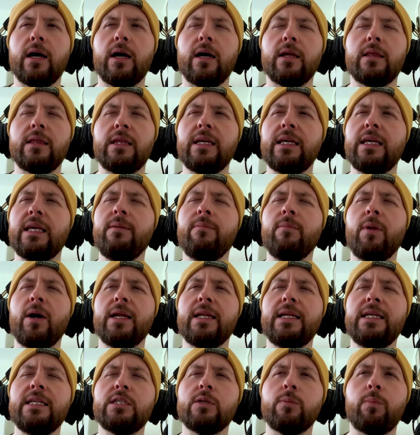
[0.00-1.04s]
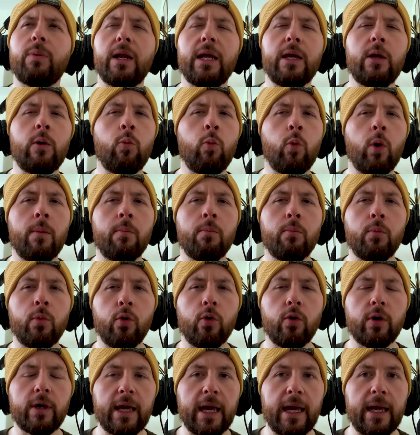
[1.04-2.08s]
I think he might need to play one
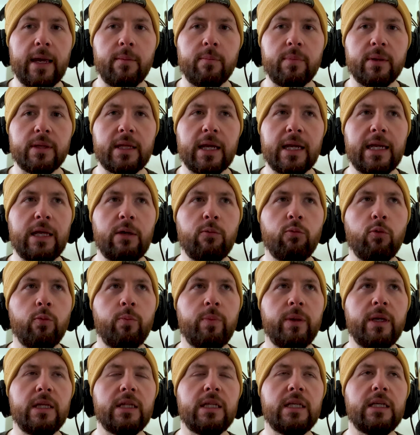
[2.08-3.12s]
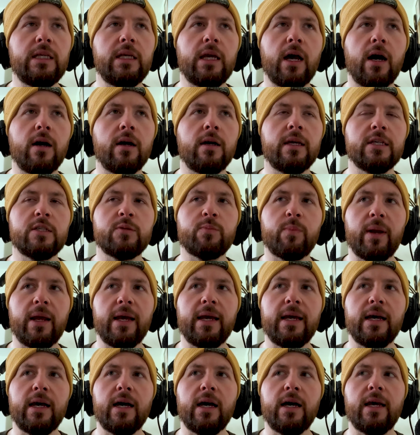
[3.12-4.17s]
more game, but then he will be the youngest
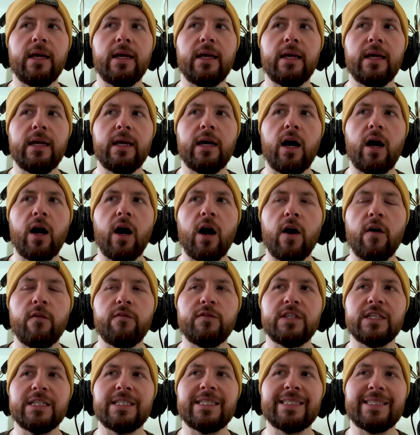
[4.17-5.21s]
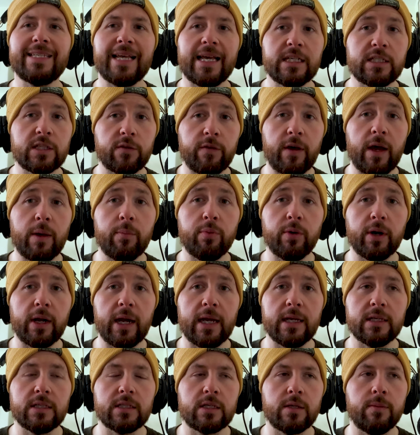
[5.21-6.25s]
player after Cesc
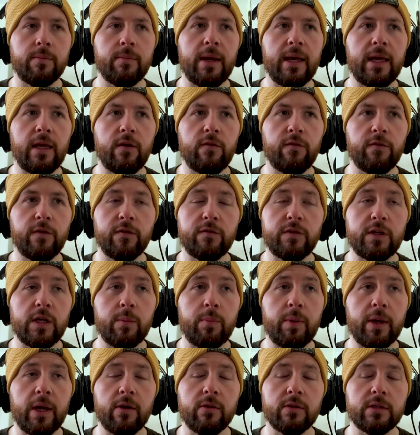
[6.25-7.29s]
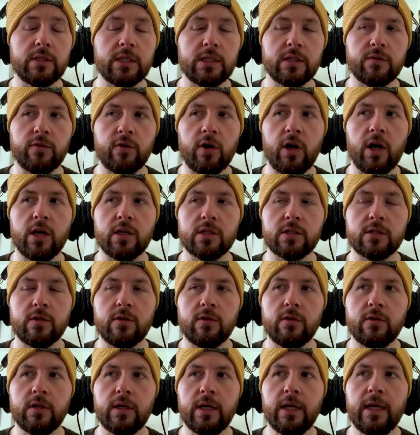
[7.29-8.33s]
Fabregas to make 50 appearances for
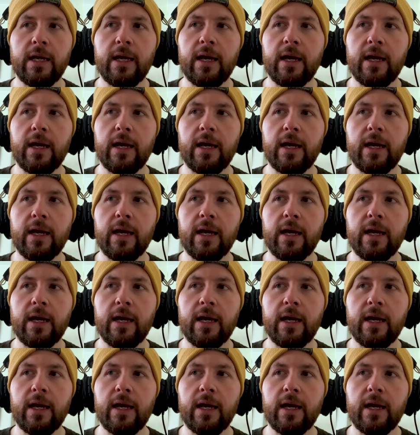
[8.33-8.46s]
Arsenal.